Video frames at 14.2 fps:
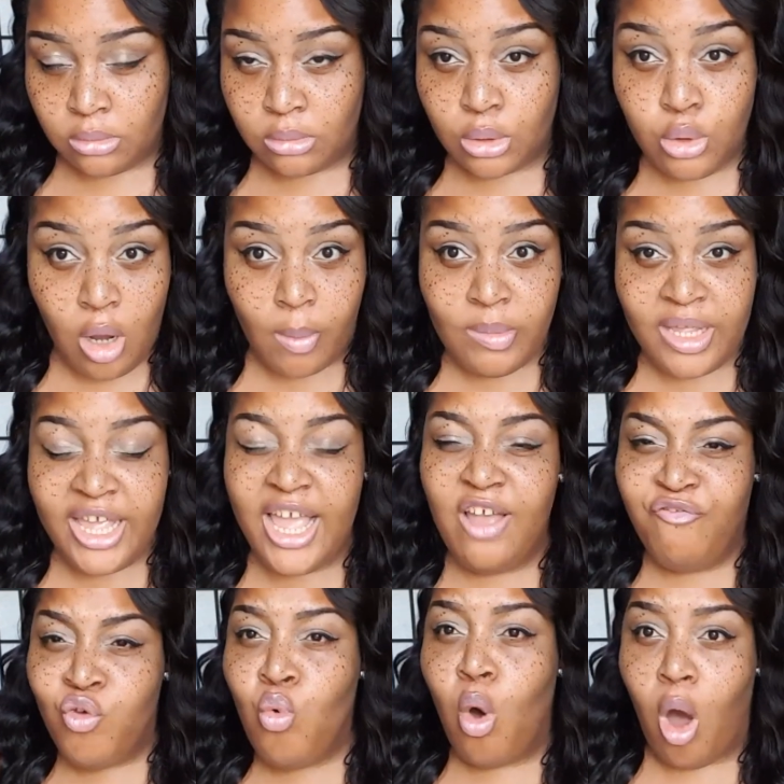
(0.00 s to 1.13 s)
You know what I mean?
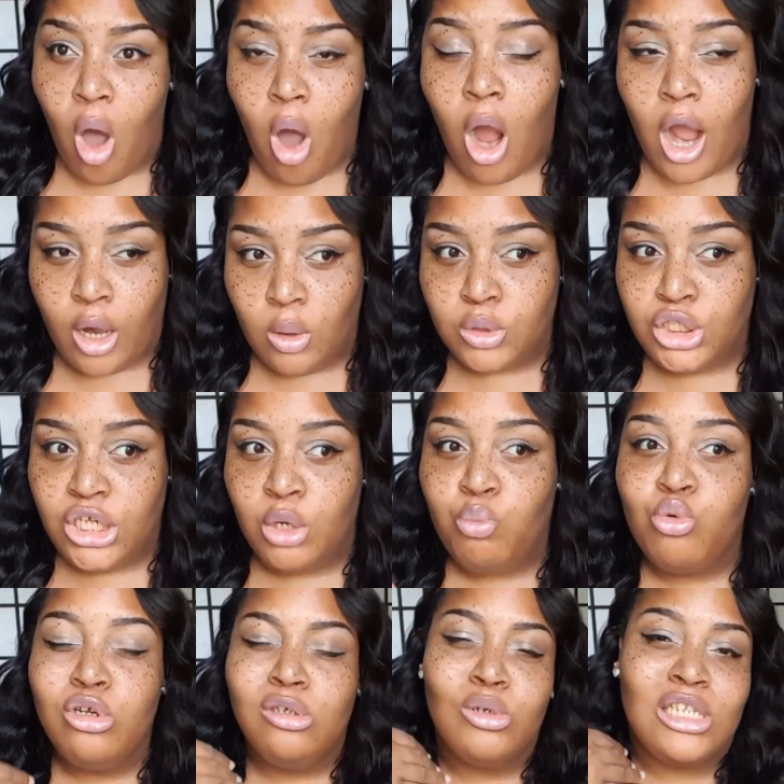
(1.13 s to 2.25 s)
If you are going to cheat,
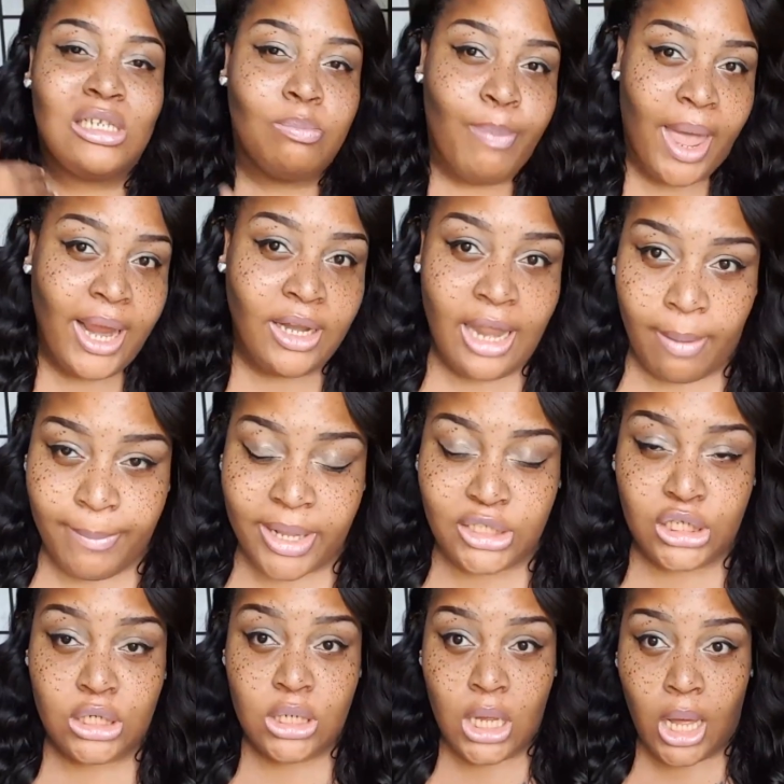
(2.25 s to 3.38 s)
we respect that bitch
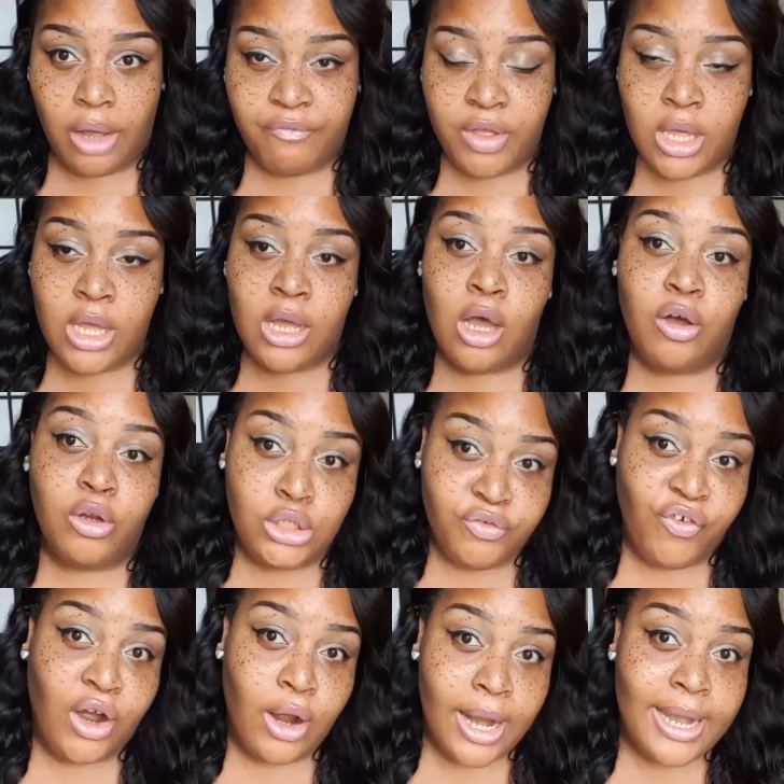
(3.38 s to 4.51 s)
enough
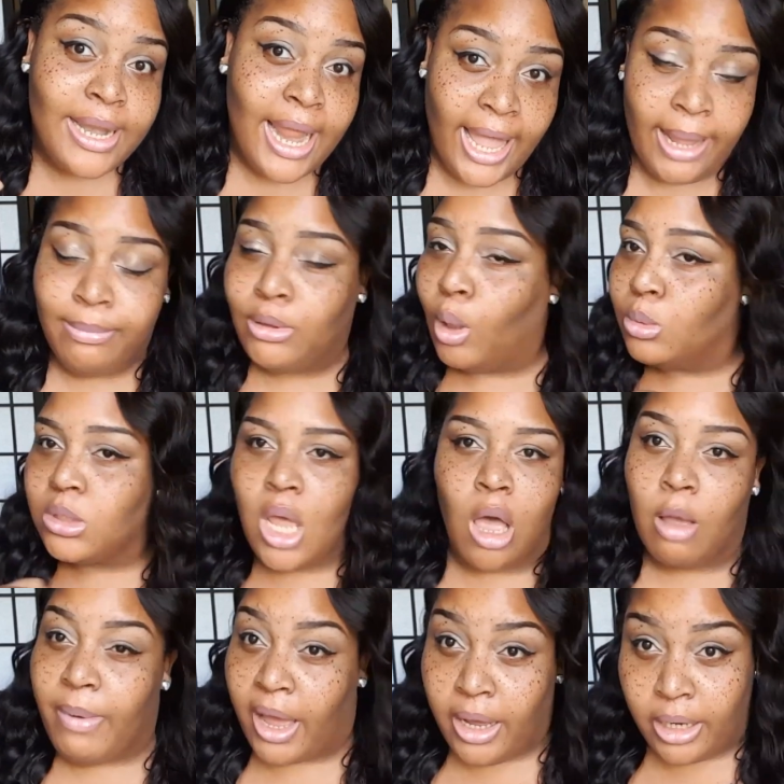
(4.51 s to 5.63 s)
for her name. Don't talk
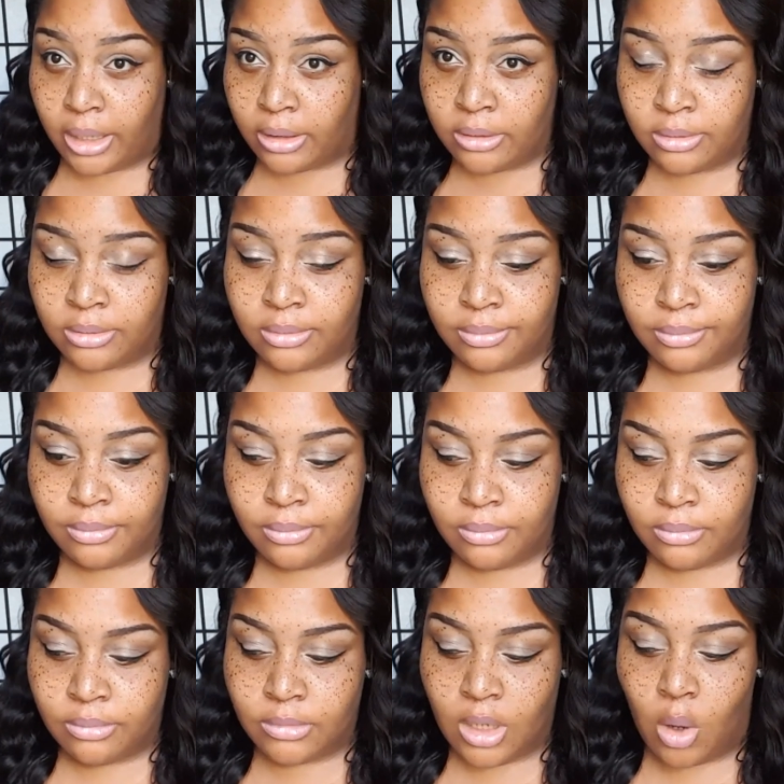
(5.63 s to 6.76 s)
about her.
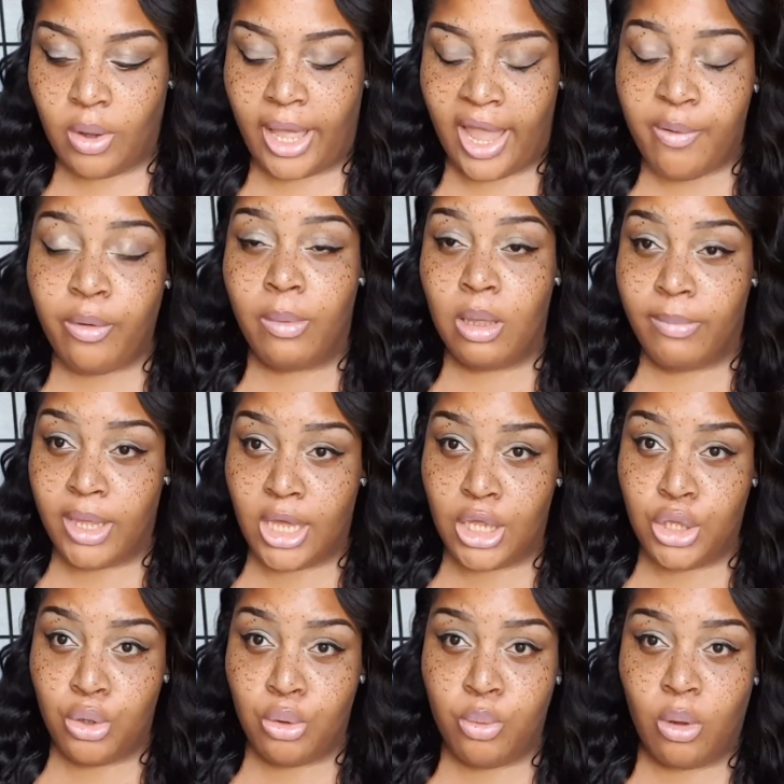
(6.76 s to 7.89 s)
Okay? It's going to be me and
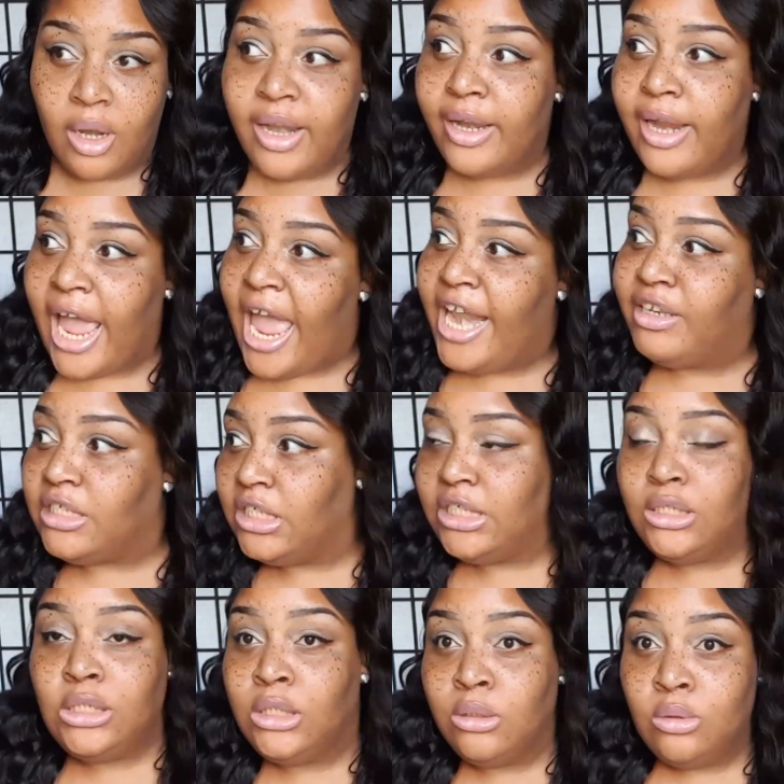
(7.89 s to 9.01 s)
you
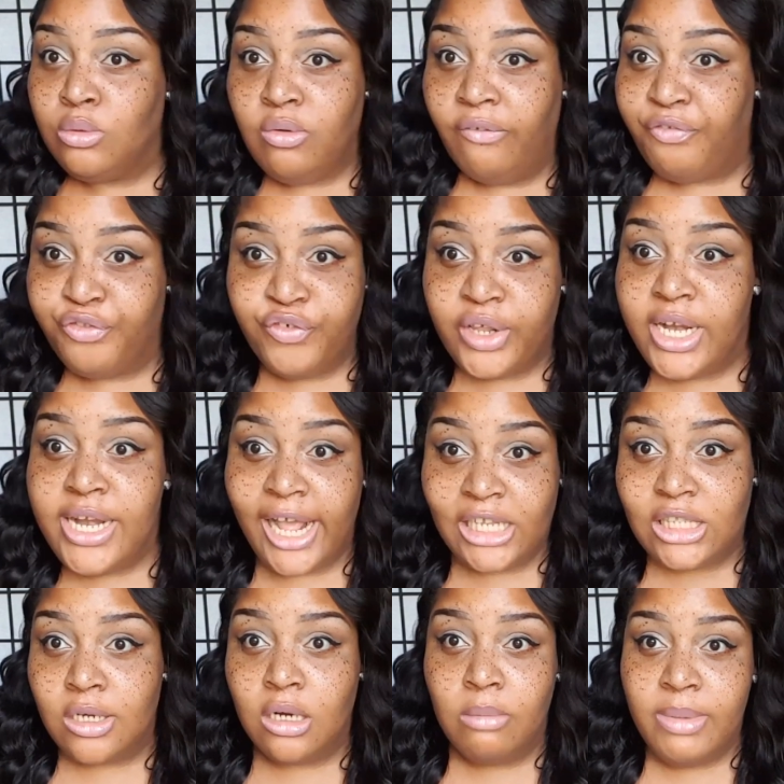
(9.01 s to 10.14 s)
for the
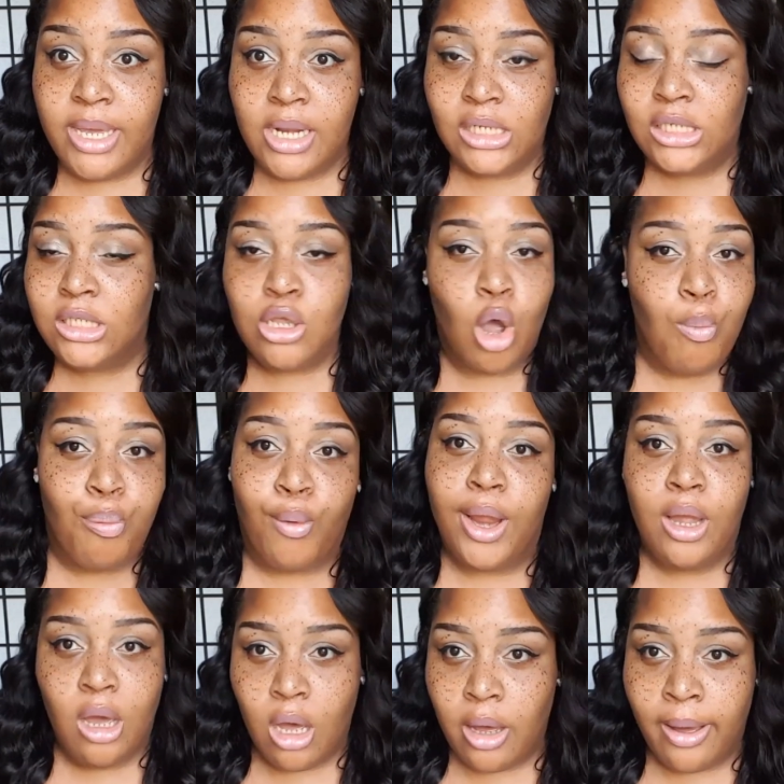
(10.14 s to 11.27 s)
next 30 minutes. Don't
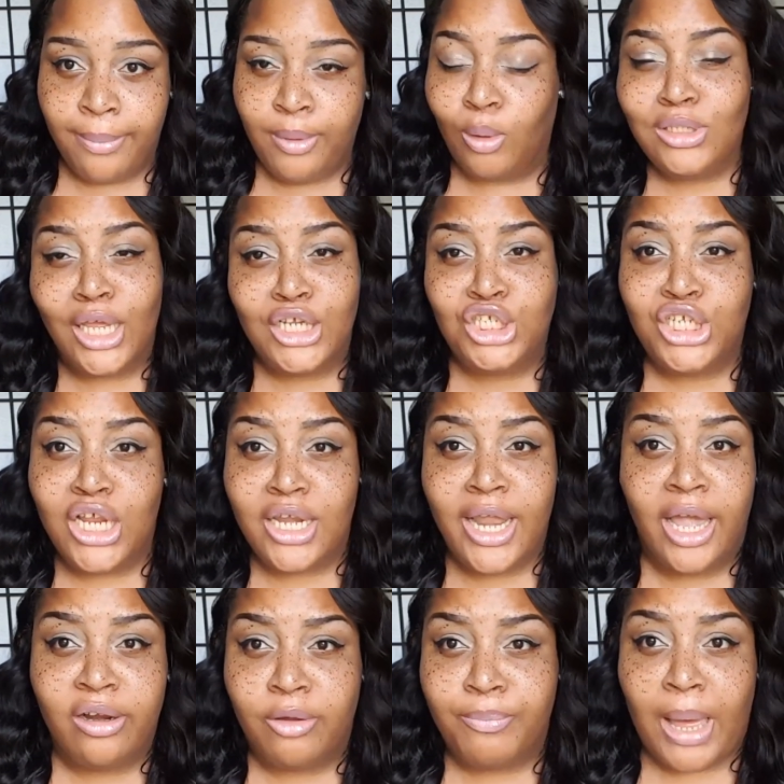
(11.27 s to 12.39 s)
bring her up. Don't say shit
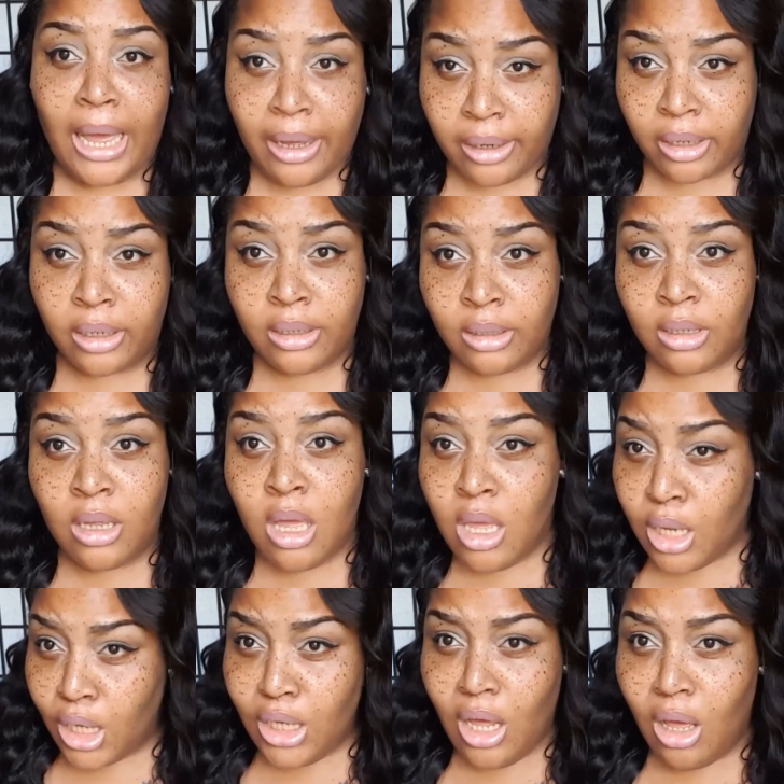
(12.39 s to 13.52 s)
negative about her.
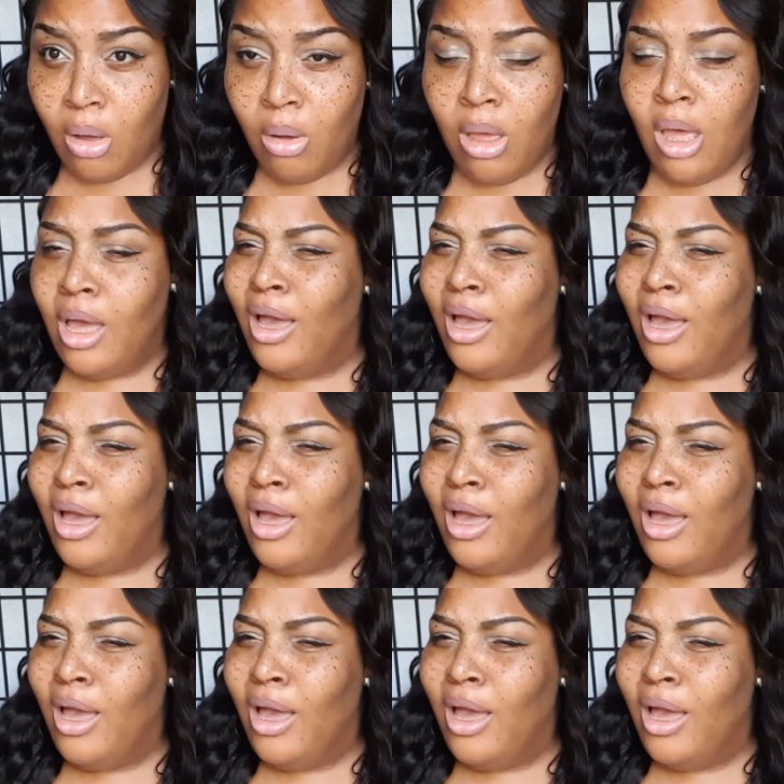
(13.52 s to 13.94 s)
You know,